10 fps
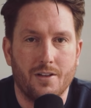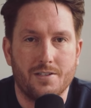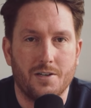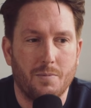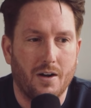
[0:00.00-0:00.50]

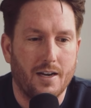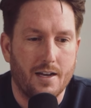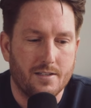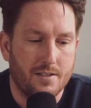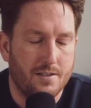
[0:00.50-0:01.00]
listen to your
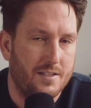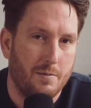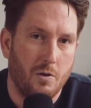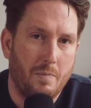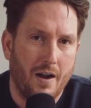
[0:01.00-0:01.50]
podcast, it's the
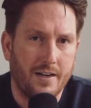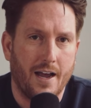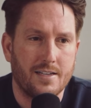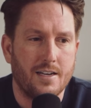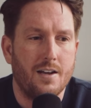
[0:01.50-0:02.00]
same old
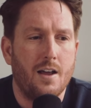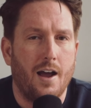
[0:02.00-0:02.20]
podcast.